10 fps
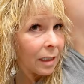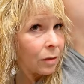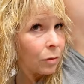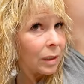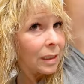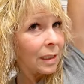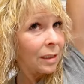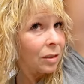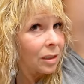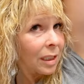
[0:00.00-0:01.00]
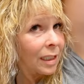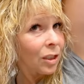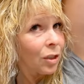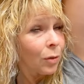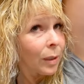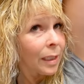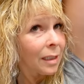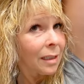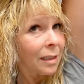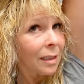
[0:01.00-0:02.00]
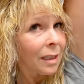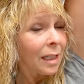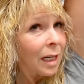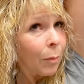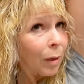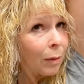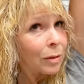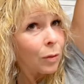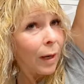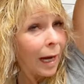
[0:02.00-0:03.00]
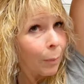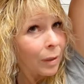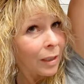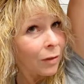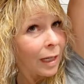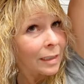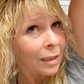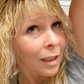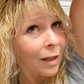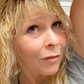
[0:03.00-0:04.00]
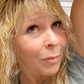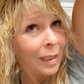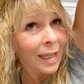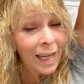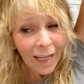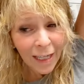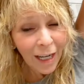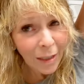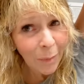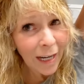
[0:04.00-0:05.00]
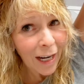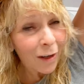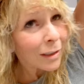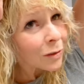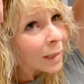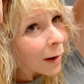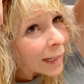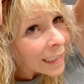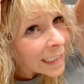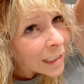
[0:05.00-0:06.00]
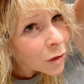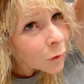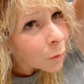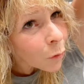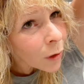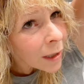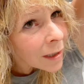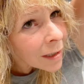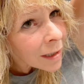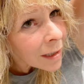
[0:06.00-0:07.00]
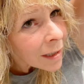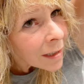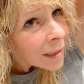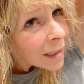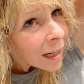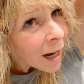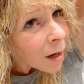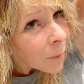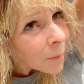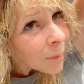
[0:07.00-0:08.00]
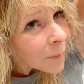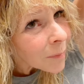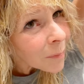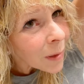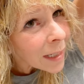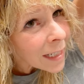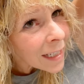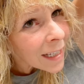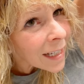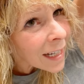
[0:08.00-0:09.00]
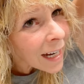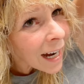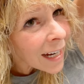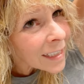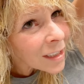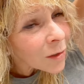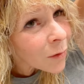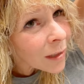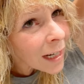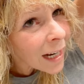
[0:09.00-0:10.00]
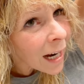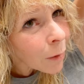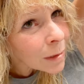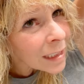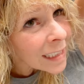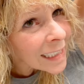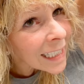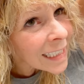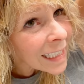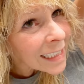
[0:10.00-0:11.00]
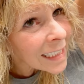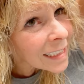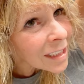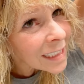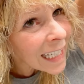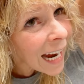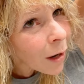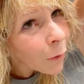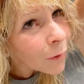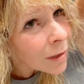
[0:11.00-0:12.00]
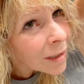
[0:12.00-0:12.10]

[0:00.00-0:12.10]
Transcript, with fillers: cut those extensions. I knew it. But I was so happy that you guys love me cutting my hair, so now I could teach you more. But I was gonna take the extensions out